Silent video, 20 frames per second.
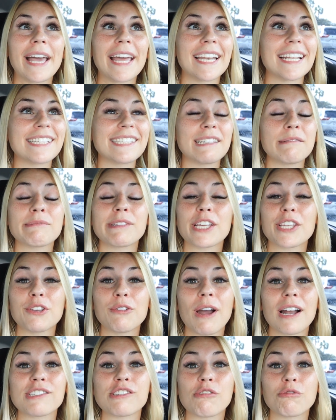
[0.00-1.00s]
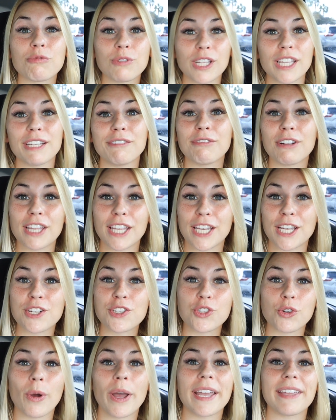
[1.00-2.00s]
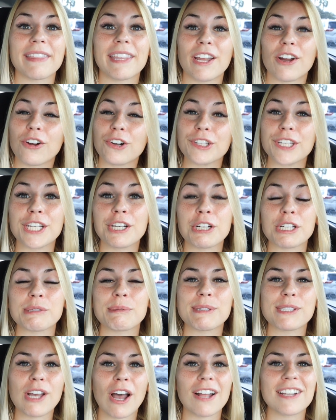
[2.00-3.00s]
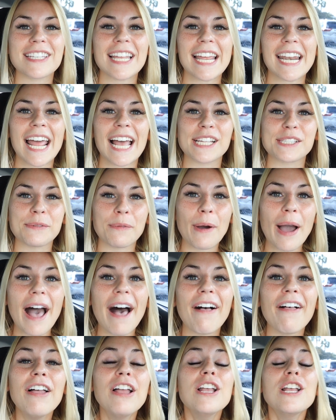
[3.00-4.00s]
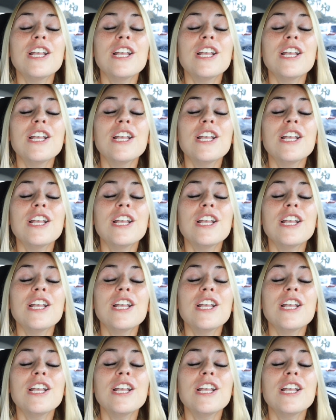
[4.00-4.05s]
and it seems like you guys are really, really enjoying the early Christmas content as well.